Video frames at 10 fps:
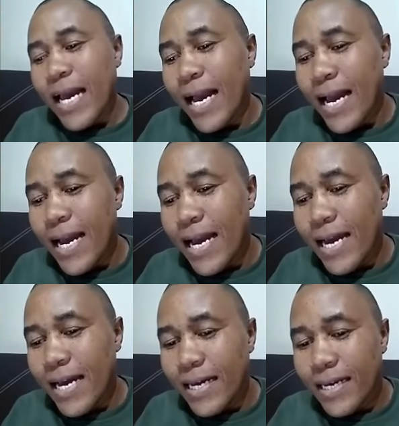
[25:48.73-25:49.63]

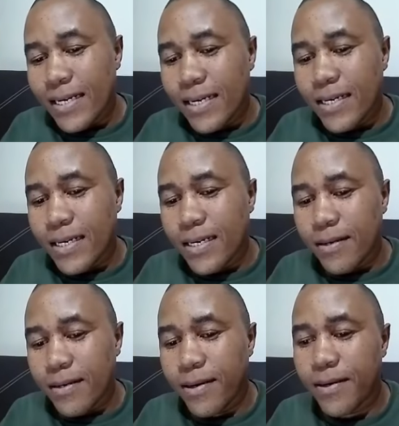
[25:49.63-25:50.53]
uh,
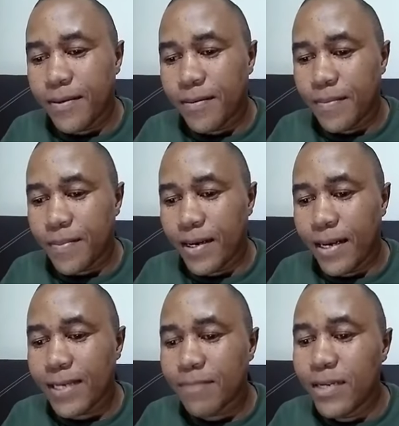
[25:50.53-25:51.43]

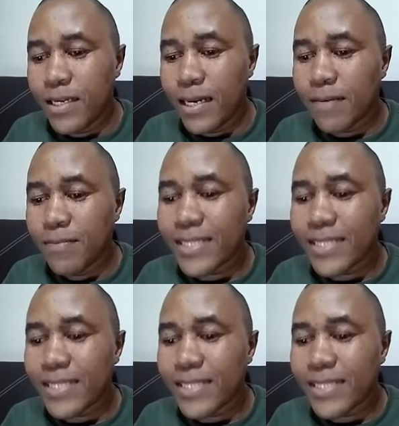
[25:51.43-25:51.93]
let me let me